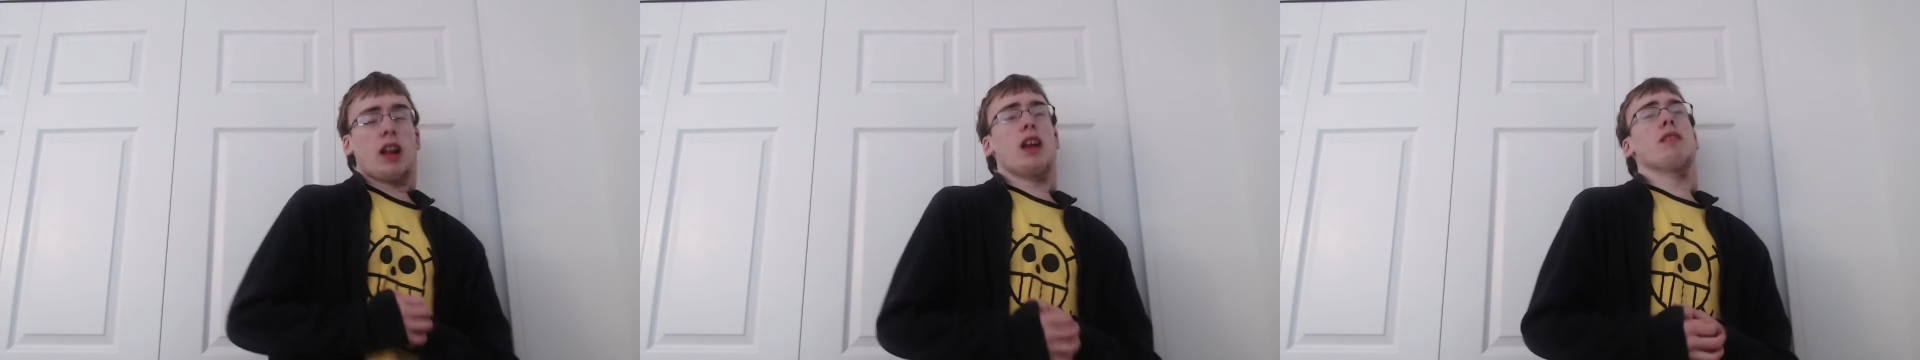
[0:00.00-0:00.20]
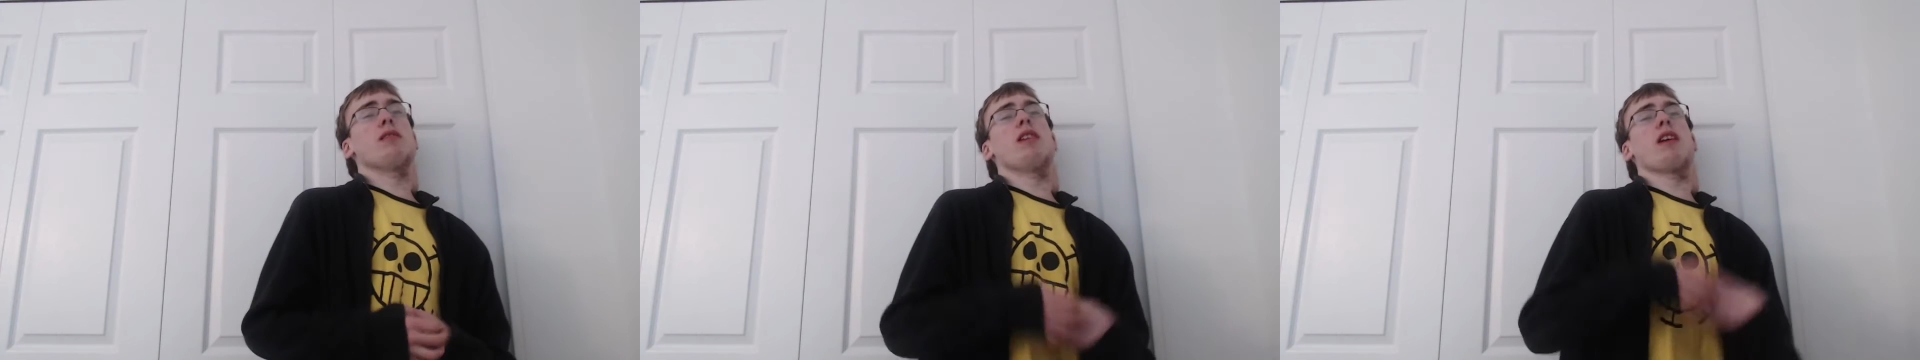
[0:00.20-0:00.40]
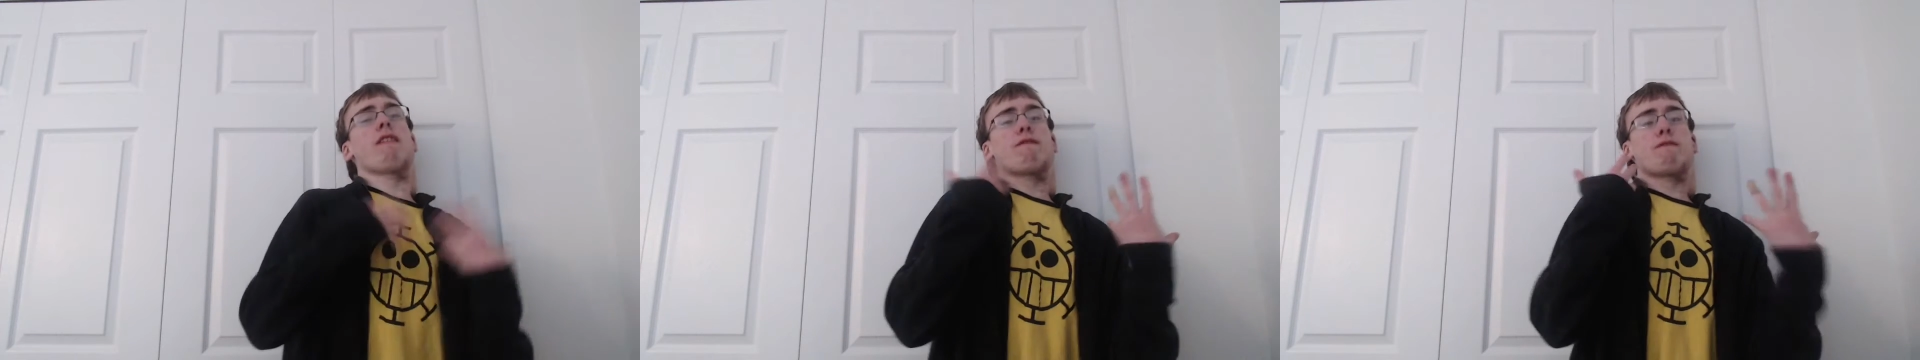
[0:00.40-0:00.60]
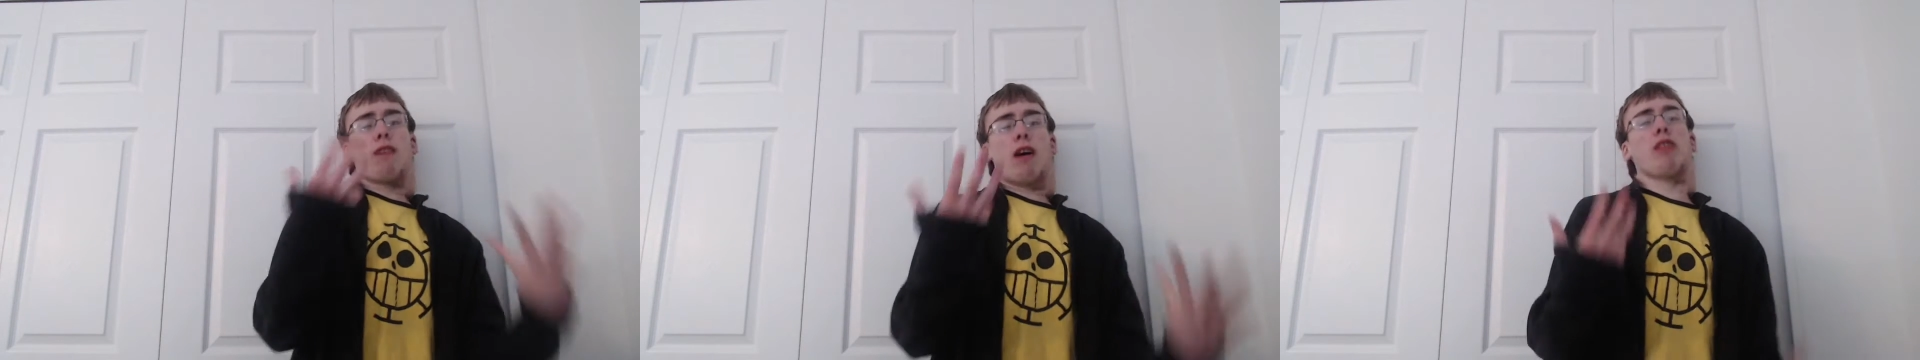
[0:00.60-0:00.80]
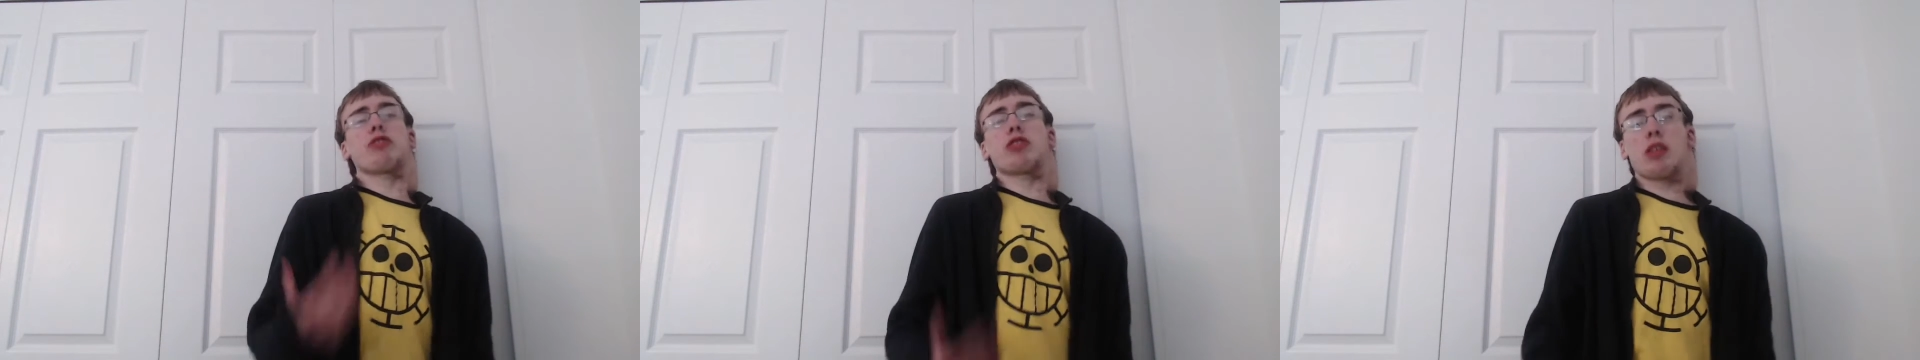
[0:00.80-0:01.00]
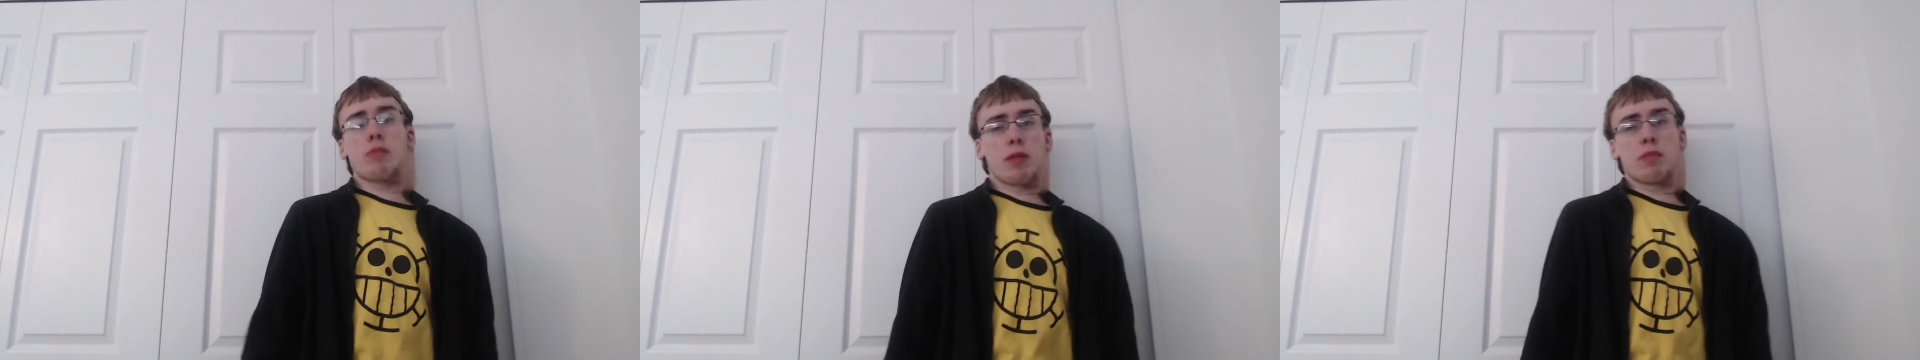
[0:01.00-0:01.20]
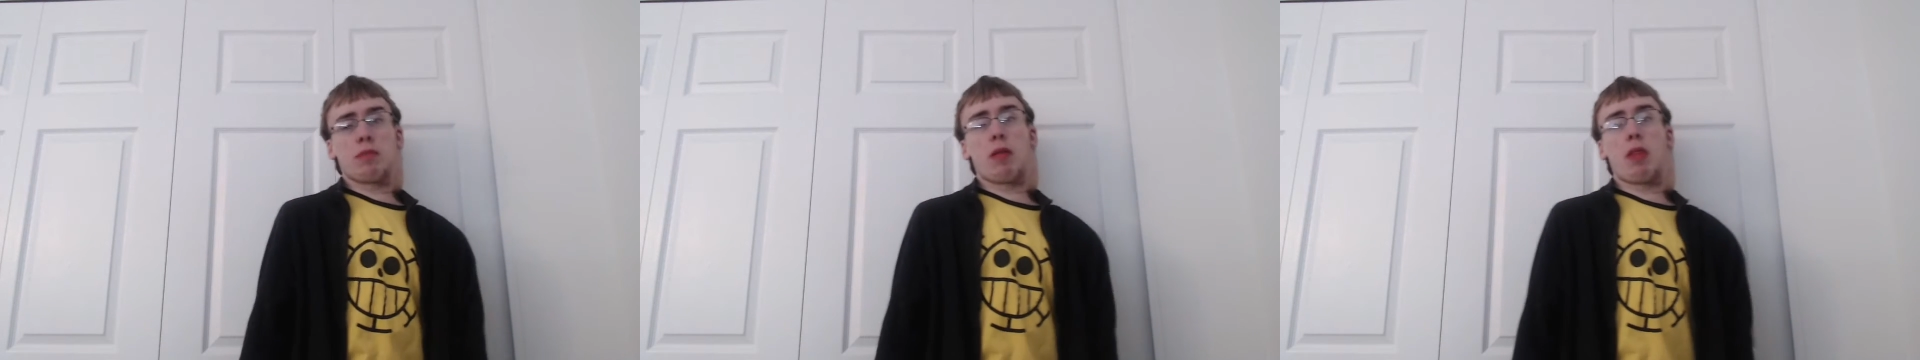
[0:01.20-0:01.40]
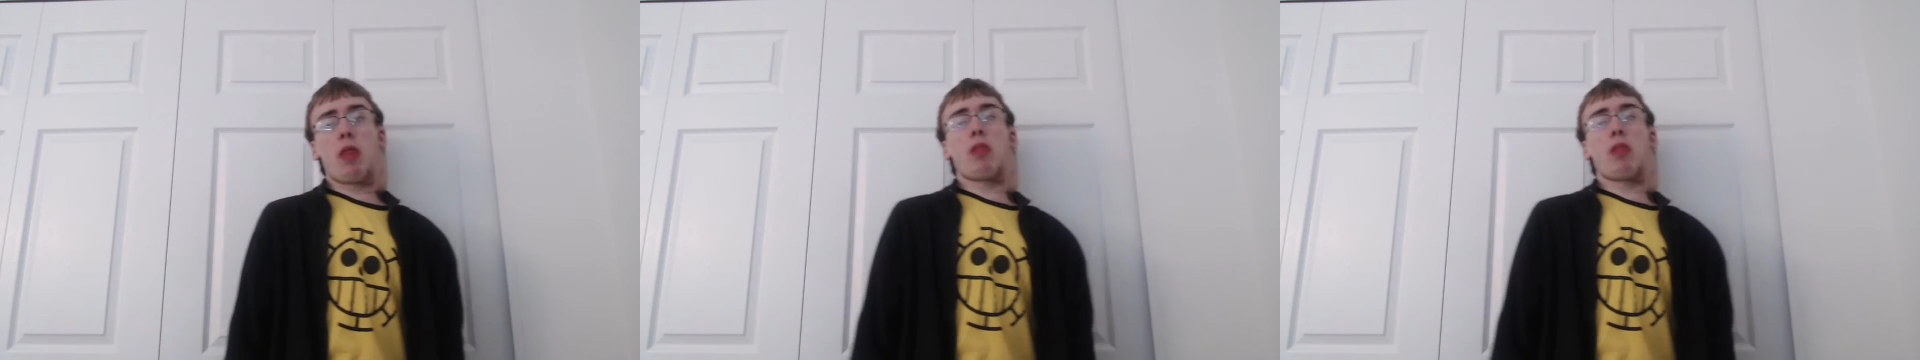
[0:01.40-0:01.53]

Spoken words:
I really felt something from